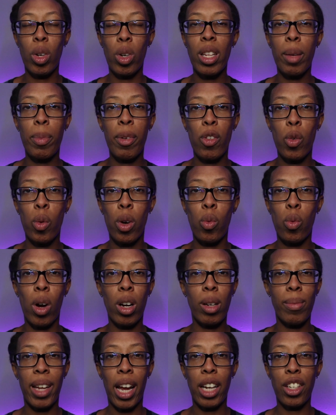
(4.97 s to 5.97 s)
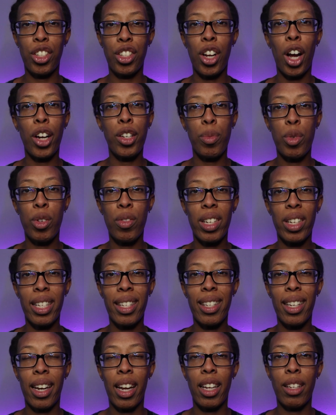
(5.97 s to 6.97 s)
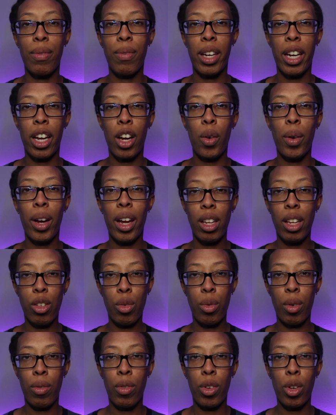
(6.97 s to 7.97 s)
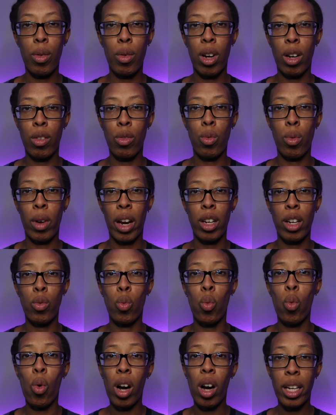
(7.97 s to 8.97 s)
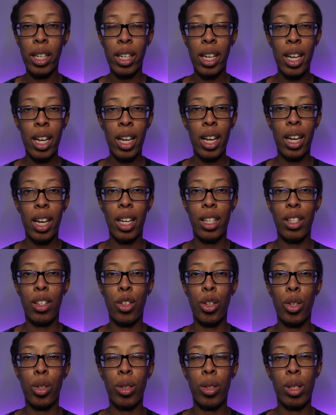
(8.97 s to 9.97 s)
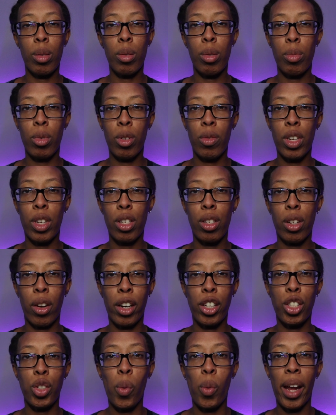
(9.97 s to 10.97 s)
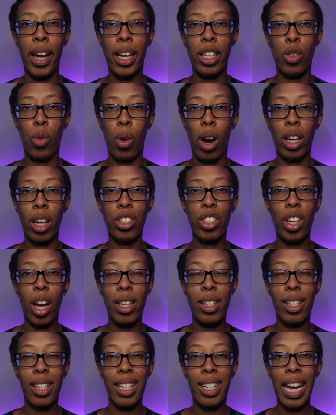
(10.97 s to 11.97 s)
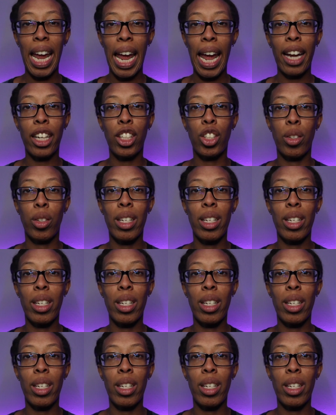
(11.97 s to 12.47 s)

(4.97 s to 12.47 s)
What's up, everyone? Welcome to Ashley Talks Movies. Today's video is a review of Red One. It's a new Christmas movie starring Dwayne, The Rock Johnson, and